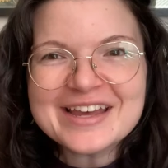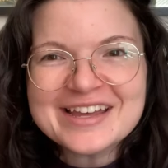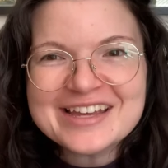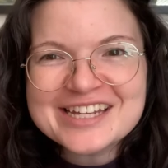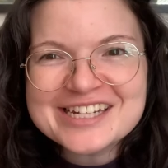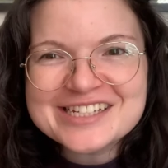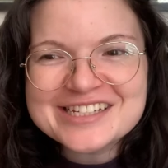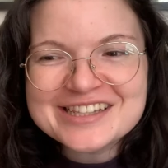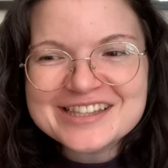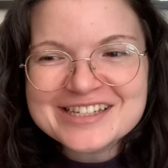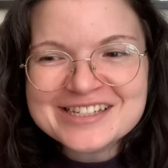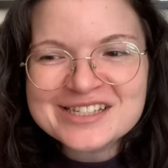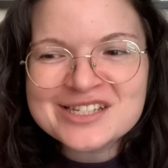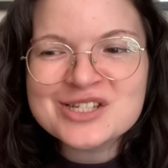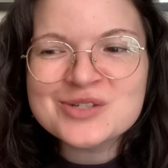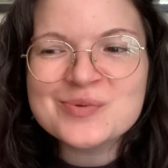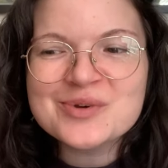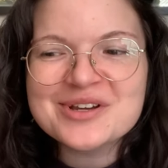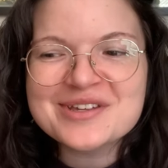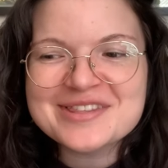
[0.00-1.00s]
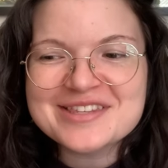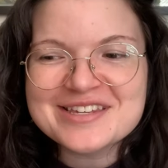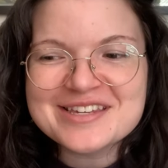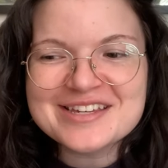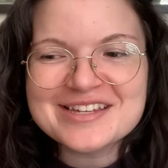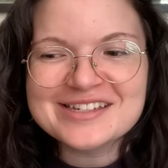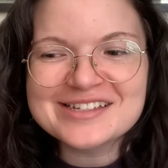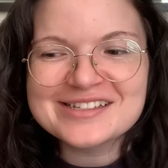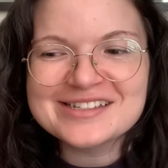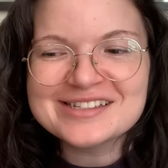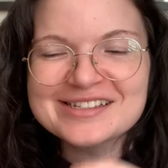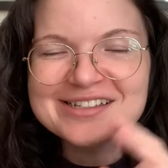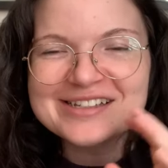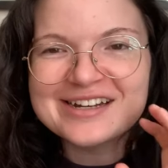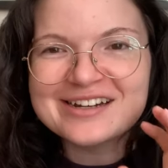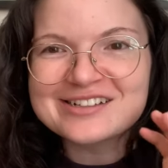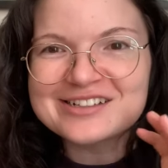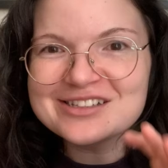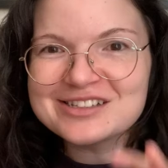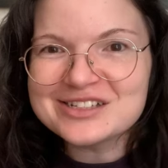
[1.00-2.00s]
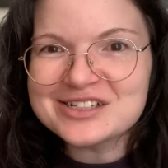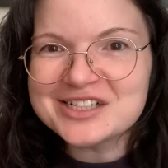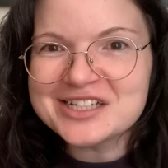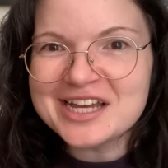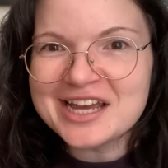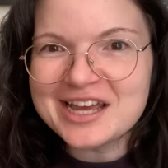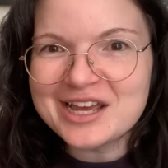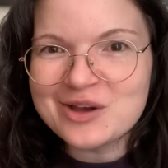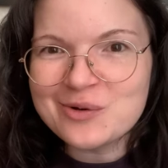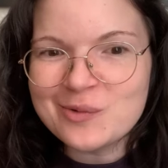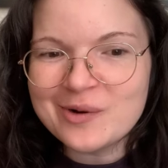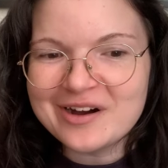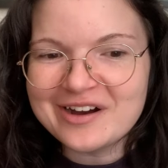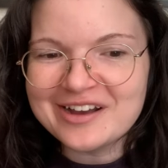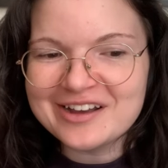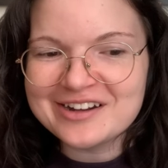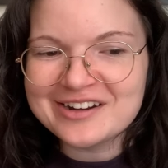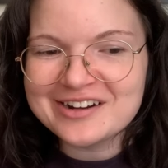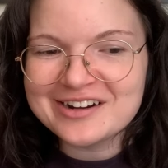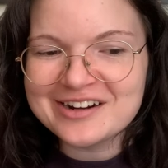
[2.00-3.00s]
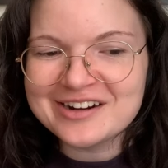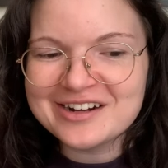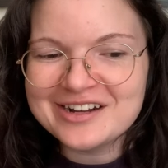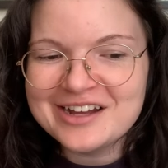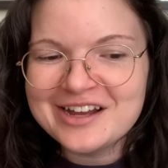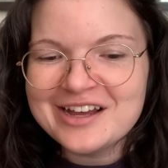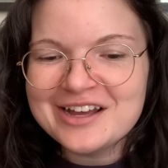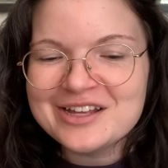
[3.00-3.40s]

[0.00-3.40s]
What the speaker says: And this is where things got a little haywire.